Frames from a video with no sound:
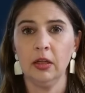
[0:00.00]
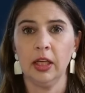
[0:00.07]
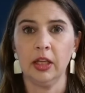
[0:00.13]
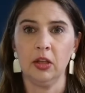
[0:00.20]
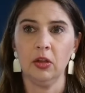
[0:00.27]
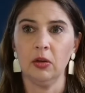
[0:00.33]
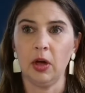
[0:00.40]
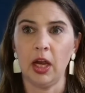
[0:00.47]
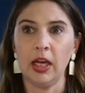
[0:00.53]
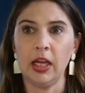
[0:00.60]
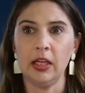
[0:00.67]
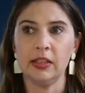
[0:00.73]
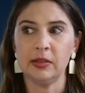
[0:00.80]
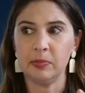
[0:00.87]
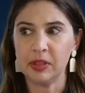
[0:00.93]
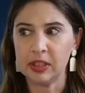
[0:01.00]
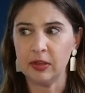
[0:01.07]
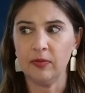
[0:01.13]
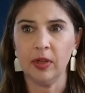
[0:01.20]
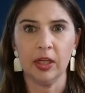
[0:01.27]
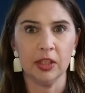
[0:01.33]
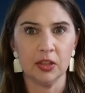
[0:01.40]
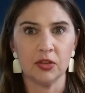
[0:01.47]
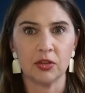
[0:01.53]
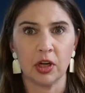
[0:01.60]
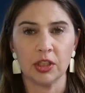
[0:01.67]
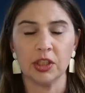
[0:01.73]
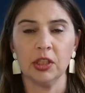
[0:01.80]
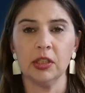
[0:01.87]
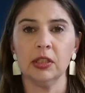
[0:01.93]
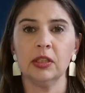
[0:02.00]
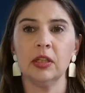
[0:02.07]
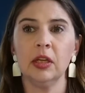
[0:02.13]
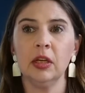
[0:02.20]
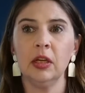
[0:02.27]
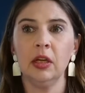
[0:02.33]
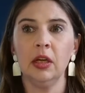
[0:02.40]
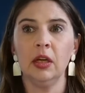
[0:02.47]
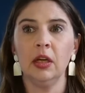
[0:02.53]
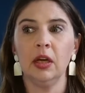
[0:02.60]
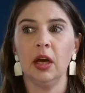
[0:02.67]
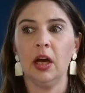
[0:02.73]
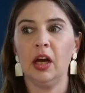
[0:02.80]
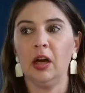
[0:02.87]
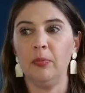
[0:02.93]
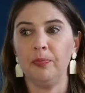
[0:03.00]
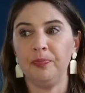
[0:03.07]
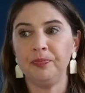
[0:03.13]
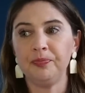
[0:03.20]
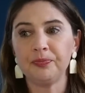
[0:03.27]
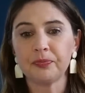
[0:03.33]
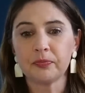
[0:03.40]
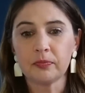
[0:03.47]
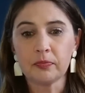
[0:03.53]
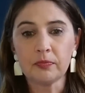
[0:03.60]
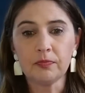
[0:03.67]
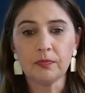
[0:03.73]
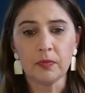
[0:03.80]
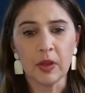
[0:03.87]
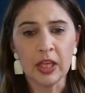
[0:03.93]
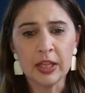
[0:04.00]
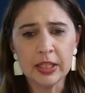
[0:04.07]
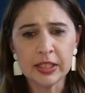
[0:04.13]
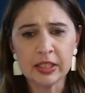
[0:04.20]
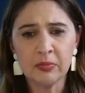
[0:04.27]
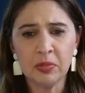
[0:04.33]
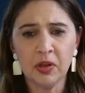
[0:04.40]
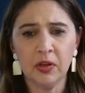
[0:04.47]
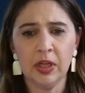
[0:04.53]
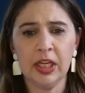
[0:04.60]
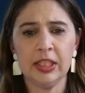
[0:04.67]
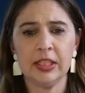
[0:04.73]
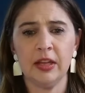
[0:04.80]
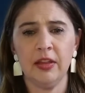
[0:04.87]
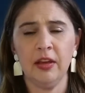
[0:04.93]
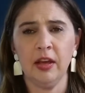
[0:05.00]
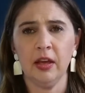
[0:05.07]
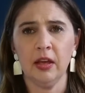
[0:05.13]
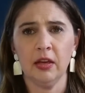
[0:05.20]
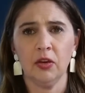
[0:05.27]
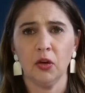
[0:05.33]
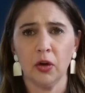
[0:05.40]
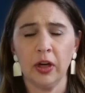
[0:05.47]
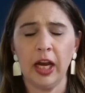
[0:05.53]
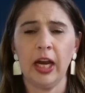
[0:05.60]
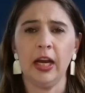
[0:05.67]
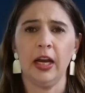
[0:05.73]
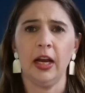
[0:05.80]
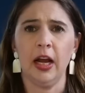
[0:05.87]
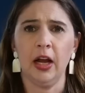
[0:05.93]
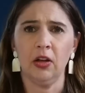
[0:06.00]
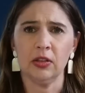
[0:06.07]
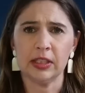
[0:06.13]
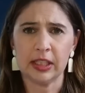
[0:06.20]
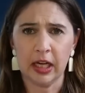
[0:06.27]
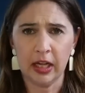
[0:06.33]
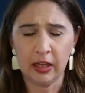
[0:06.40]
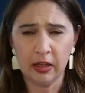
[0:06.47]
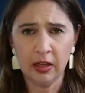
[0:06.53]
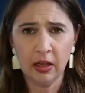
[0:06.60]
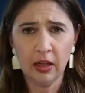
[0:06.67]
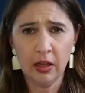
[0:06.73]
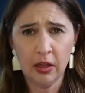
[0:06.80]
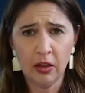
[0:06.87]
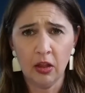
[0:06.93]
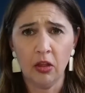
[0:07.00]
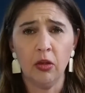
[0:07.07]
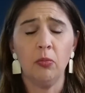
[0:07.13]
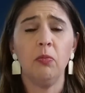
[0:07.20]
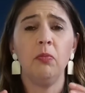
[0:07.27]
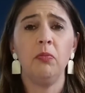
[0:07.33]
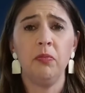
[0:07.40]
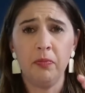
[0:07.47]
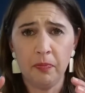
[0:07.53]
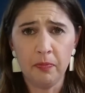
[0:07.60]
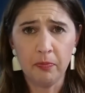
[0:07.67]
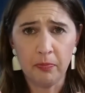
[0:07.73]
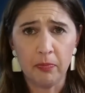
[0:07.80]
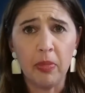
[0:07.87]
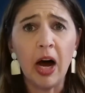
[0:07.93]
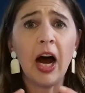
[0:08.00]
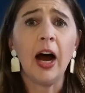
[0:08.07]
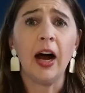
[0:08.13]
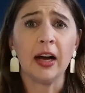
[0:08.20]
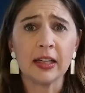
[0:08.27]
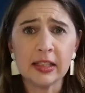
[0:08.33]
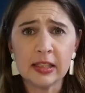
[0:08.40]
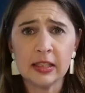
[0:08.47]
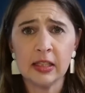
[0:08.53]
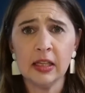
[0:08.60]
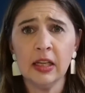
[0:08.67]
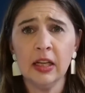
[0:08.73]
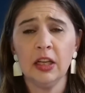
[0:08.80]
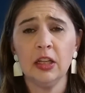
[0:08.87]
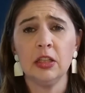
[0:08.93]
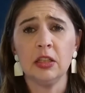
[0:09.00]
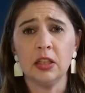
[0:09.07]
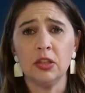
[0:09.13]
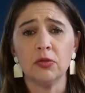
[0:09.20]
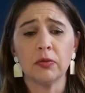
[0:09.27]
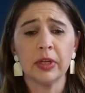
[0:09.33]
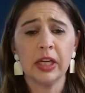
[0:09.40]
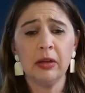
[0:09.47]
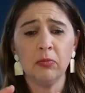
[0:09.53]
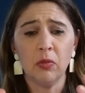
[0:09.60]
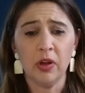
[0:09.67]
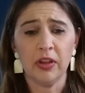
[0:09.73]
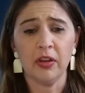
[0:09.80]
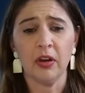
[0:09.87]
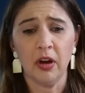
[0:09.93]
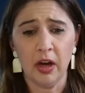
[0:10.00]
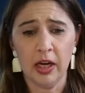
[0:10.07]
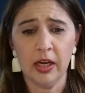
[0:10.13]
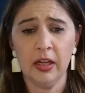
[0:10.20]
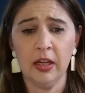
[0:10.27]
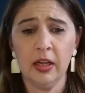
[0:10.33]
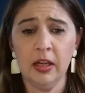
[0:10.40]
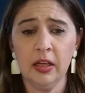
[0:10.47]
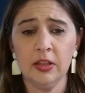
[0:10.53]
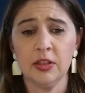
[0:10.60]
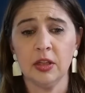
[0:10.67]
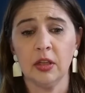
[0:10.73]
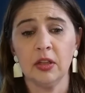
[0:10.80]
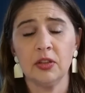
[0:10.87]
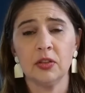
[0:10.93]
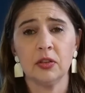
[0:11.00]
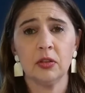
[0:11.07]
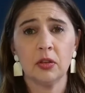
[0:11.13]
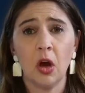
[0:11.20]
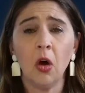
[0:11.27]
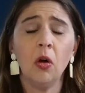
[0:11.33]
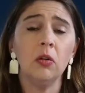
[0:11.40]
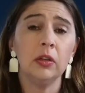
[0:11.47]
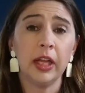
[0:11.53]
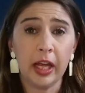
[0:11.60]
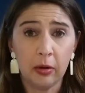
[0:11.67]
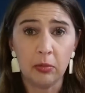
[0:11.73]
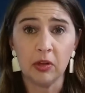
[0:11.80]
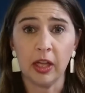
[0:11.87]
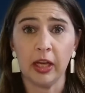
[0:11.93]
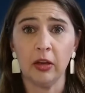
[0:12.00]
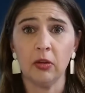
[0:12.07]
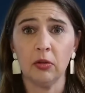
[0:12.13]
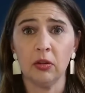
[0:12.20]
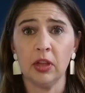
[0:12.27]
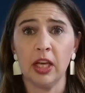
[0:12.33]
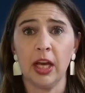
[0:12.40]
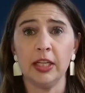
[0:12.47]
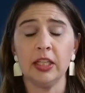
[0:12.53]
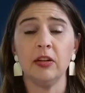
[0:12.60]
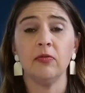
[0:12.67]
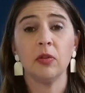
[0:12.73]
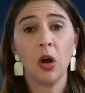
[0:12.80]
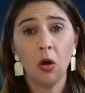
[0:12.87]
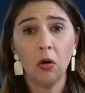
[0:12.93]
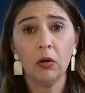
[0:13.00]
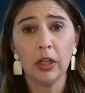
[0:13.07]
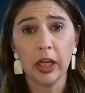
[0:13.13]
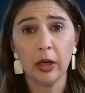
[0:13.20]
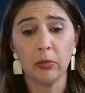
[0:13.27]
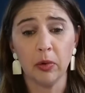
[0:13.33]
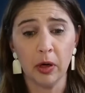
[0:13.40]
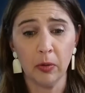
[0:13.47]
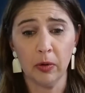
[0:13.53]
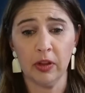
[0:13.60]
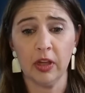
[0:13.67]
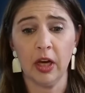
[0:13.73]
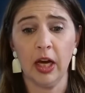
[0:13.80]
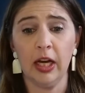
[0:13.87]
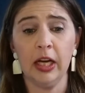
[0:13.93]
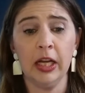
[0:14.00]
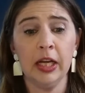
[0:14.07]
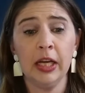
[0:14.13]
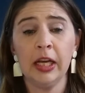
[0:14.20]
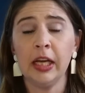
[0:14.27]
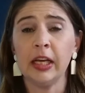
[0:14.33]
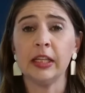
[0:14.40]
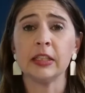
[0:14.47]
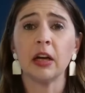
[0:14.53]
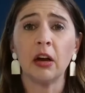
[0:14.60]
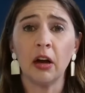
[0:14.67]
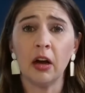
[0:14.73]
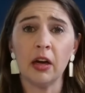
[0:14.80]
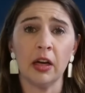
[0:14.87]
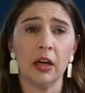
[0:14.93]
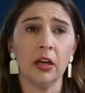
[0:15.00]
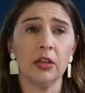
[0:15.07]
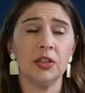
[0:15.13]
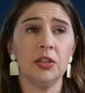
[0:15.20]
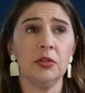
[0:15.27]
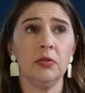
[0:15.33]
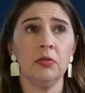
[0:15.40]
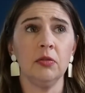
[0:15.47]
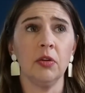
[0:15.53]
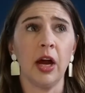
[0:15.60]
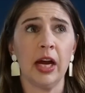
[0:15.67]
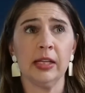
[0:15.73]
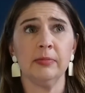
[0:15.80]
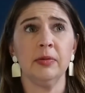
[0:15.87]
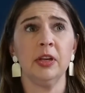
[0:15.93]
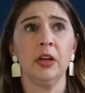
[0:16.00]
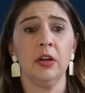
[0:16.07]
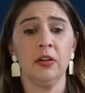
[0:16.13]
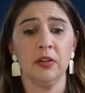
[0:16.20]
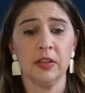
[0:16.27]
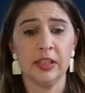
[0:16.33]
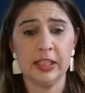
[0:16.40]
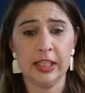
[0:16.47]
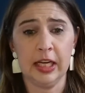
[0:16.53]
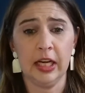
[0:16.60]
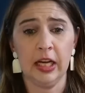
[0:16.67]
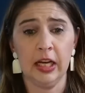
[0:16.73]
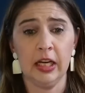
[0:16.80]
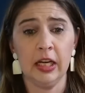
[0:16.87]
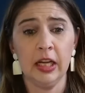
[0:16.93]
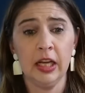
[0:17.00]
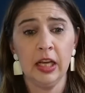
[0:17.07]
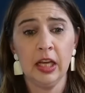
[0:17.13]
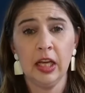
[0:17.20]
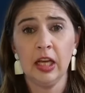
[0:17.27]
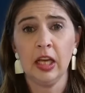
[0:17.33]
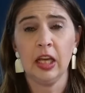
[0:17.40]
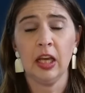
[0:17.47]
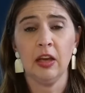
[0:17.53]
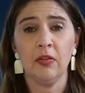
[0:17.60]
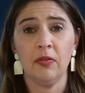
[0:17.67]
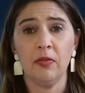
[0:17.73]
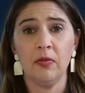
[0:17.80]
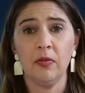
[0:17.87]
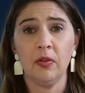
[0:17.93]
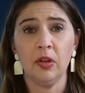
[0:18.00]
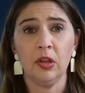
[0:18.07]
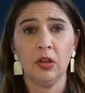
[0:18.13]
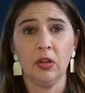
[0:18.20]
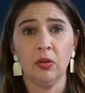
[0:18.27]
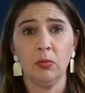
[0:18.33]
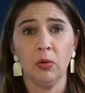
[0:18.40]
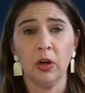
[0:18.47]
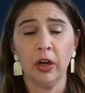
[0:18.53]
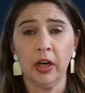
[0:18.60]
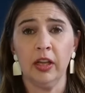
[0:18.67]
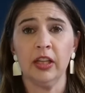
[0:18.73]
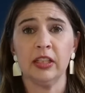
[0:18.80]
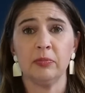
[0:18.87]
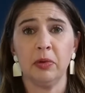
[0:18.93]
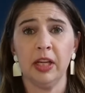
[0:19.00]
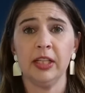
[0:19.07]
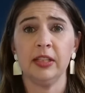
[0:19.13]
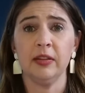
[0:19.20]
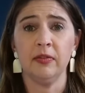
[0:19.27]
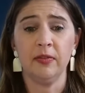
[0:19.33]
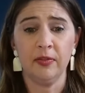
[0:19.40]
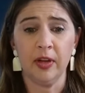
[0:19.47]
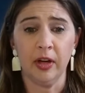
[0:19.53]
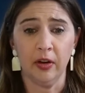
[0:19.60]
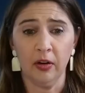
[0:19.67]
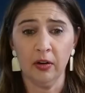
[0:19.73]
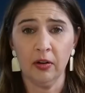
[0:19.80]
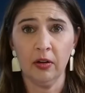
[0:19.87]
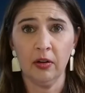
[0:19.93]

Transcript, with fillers: Like, I need specific instructions. Um, this ability to think, create outside the box to dream with God, to co labor, like the idea of co laboring with God is hard and to grasp and understand if we're in this place of fear.